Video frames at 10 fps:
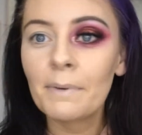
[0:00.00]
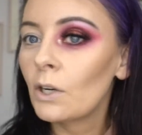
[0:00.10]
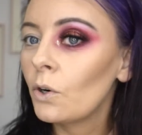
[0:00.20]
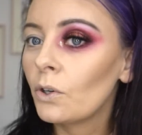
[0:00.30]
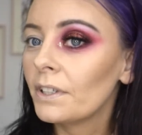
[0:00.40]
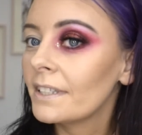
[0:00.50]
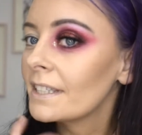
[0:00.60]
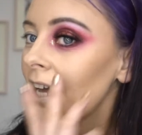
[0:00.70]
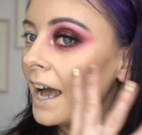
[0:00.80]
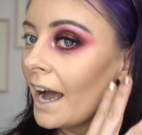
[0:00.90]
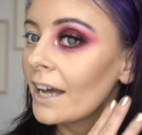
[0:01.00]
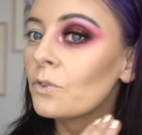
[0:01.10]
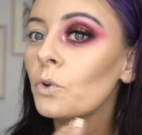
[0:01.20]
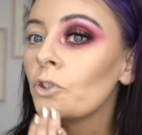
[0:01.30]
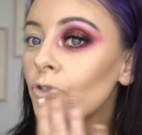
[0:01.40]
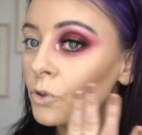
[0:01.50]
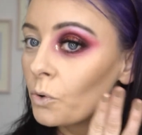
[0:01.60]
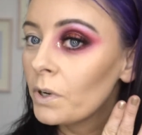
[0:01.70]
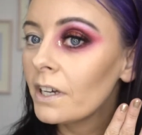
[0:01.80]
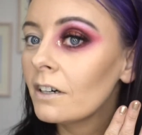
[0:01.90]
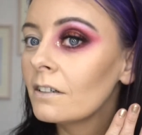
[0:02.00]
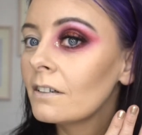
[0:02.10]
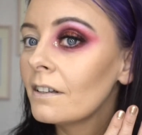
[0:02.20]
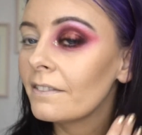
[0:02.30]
because I had no control here.